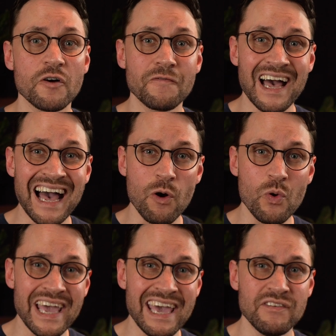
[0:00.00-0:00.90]
of how
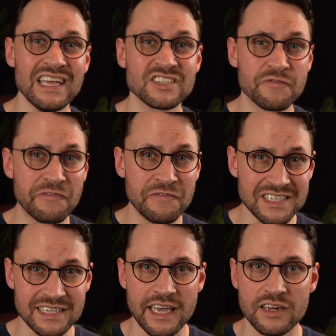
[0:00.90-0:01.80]
heavy and
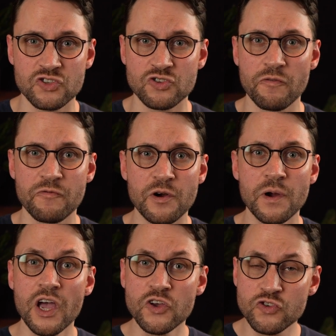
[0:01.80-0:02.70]
sophisticated
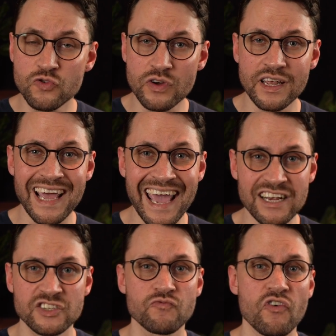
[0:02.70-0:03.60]
software you can
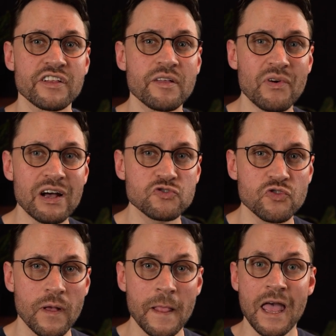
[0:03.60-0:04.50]
actually run in the
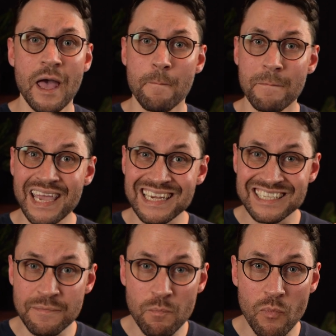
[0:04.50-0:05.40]
browser, makes
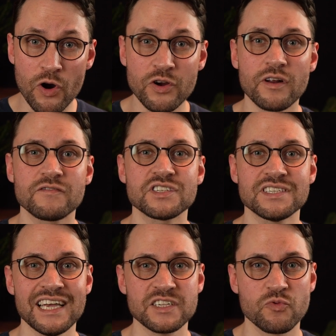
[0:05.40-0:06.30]
the market of
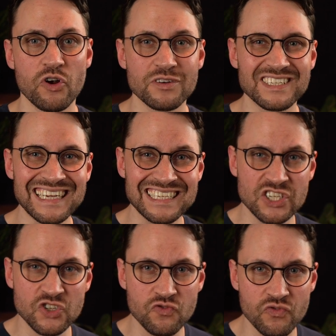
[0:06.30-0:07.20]
SaaS products
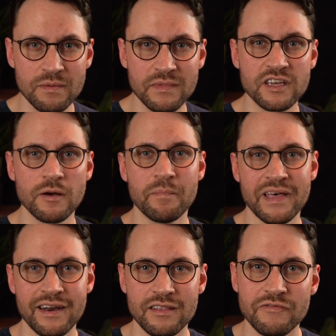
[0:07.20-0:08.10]
extremely
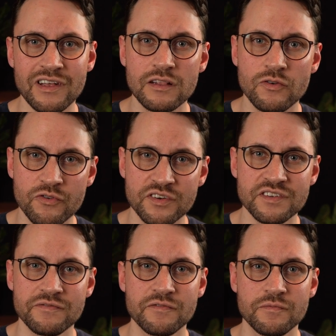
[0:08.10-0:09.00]
competitive and
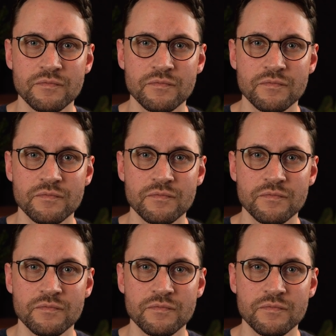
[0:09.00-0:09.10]
lucrative.